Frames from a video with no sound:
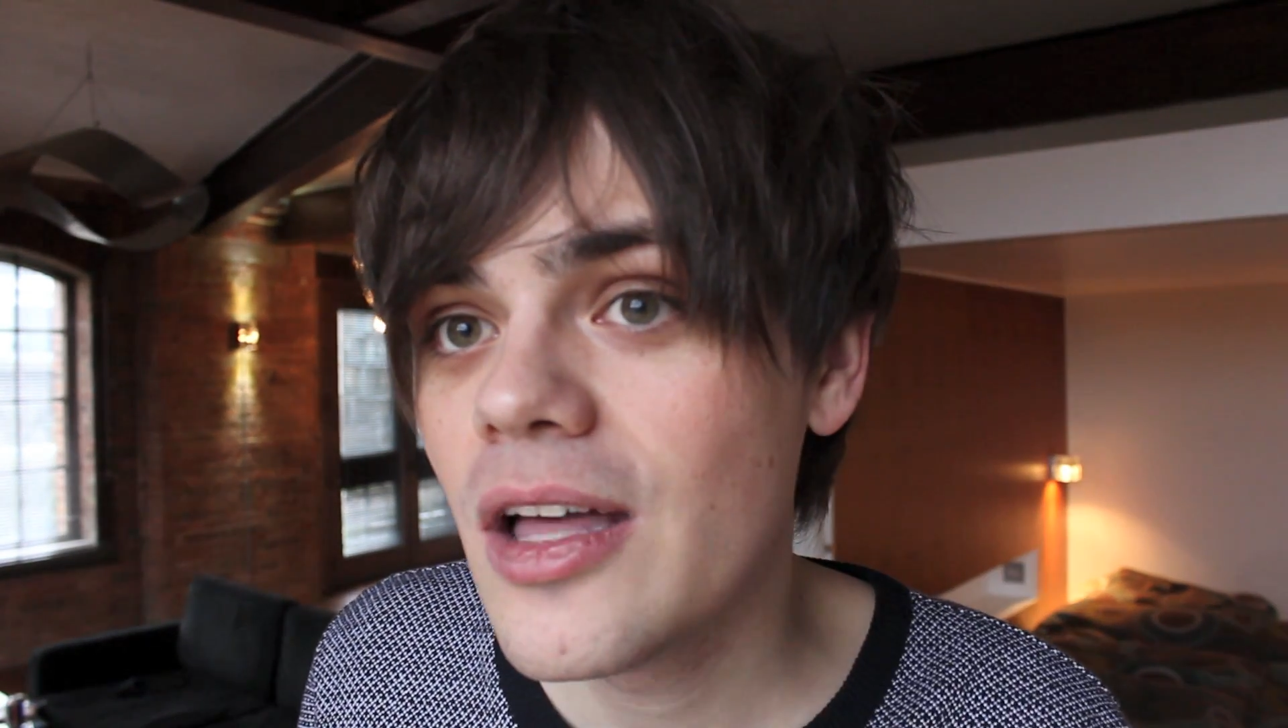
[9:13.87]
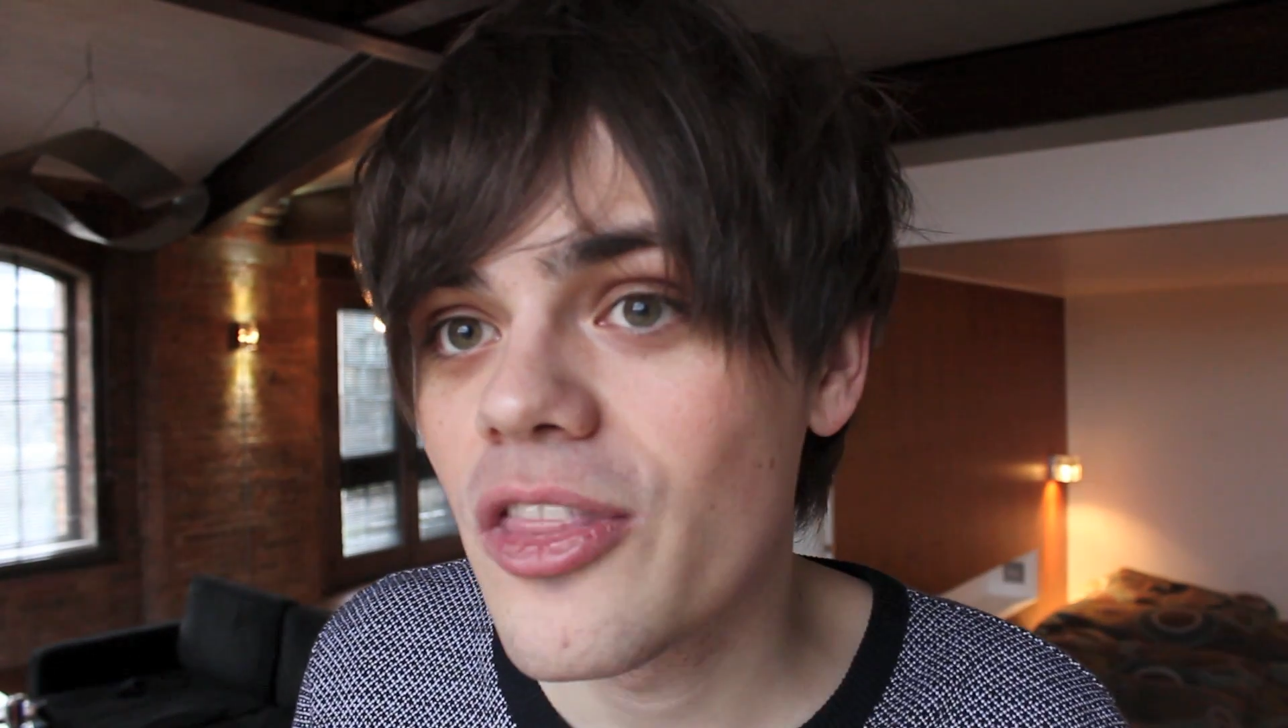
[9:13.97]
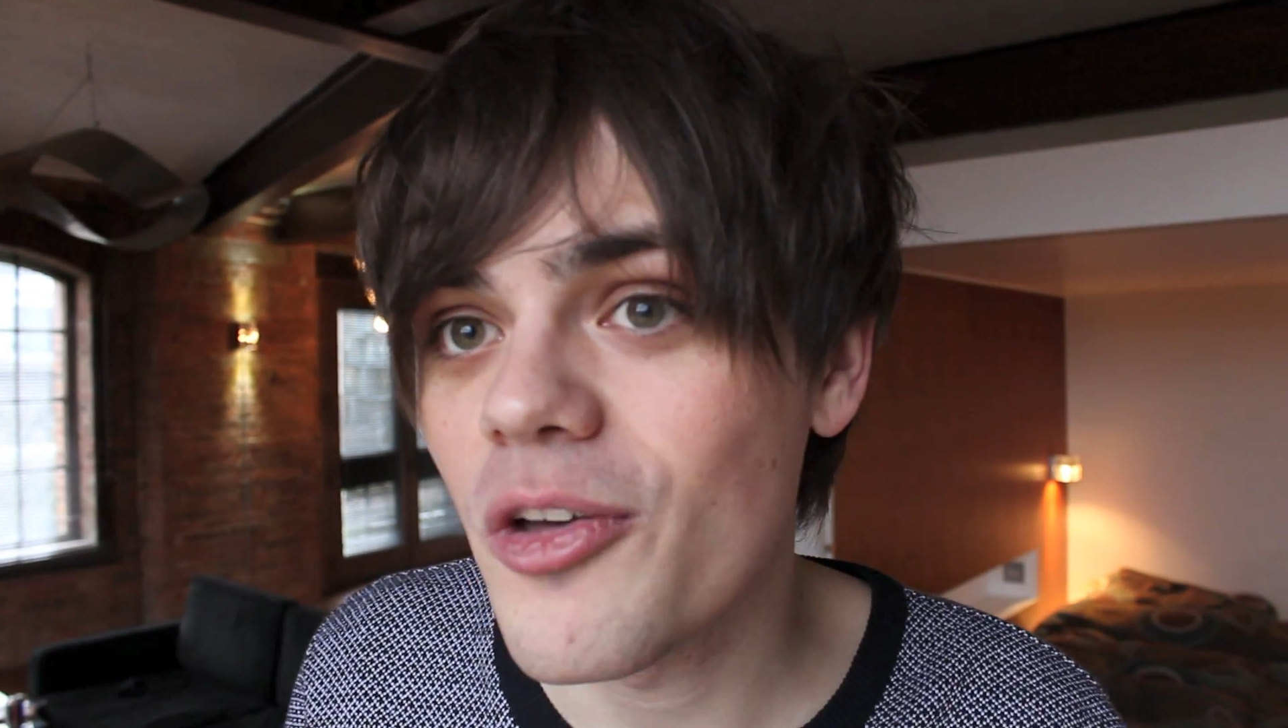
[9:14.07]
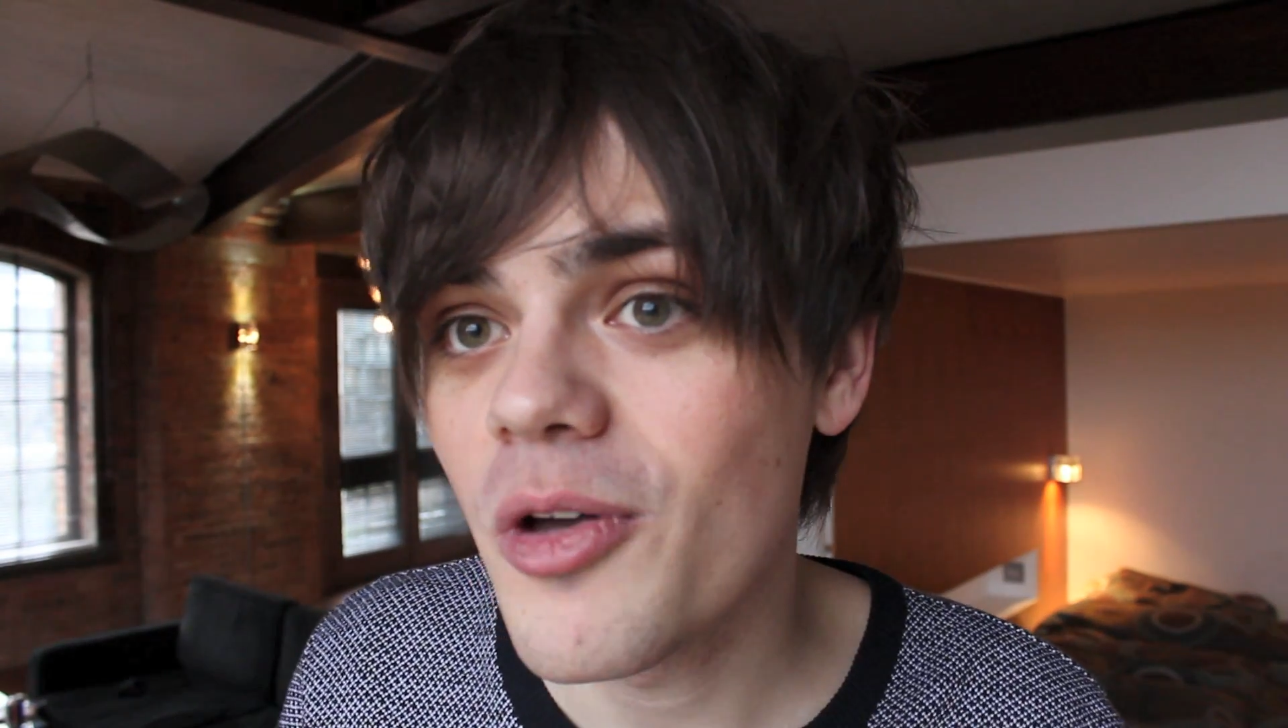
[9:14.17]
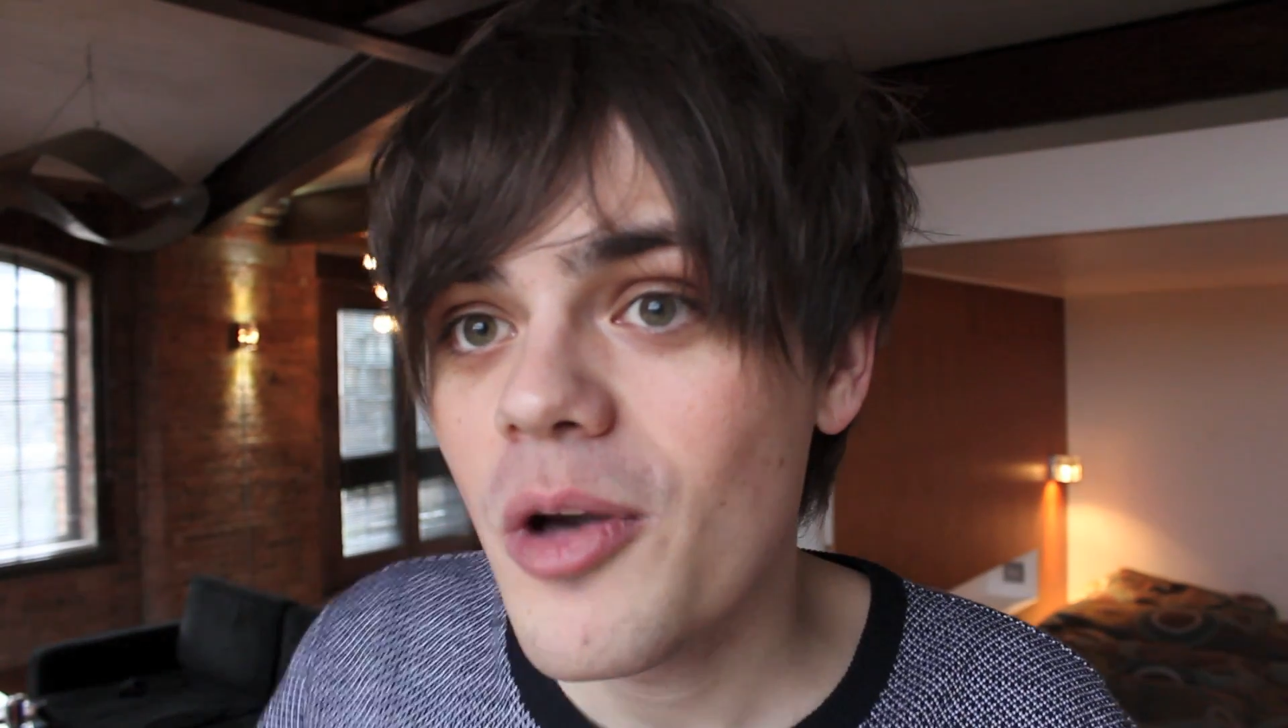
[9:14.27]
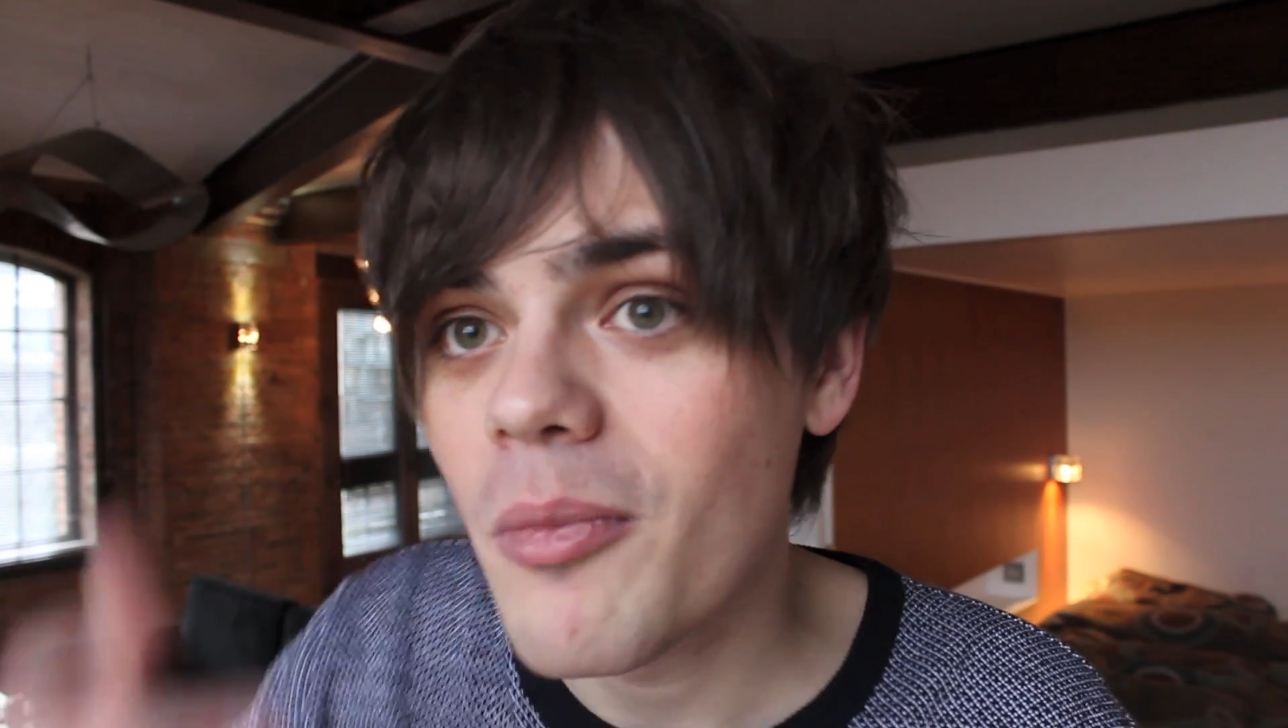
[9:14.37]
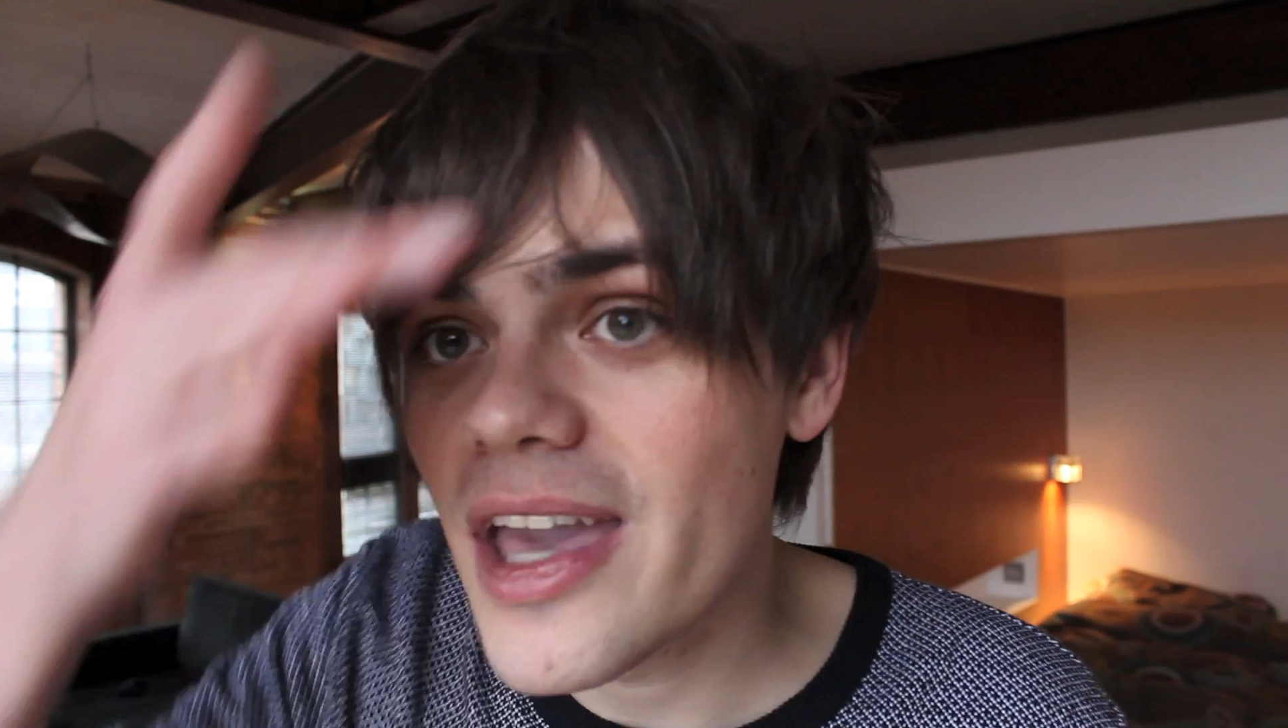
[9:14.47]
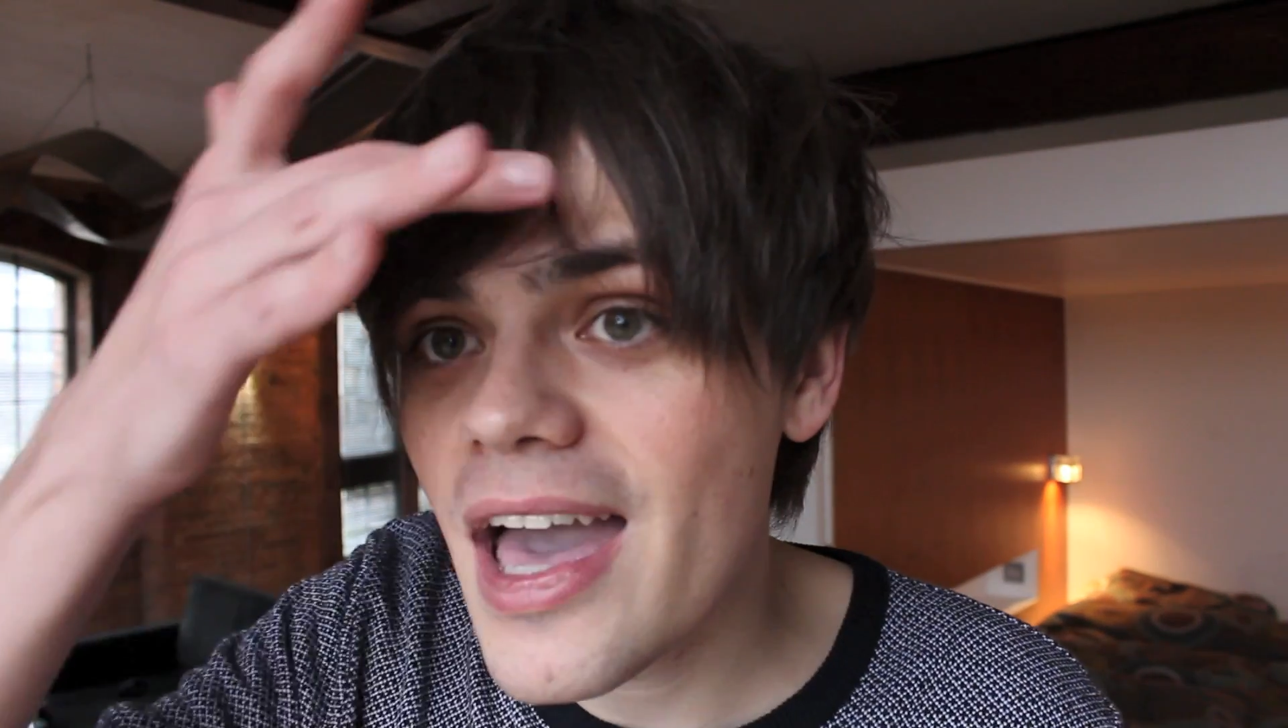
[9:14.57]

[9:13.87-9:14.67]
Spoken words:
that my